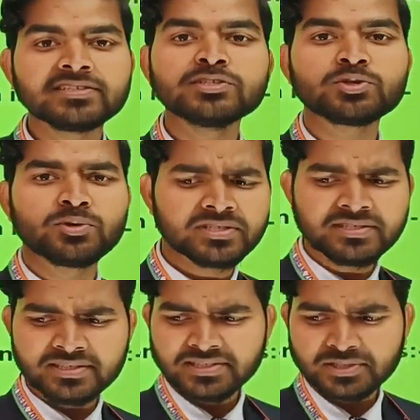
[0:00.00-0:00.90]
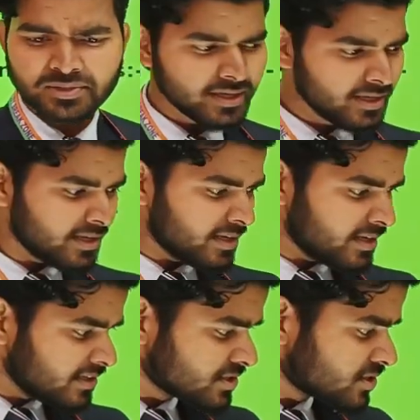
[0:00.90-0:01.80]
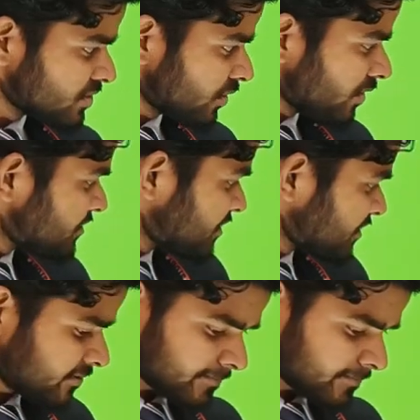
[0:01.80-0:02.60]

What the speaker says: ki this questions is not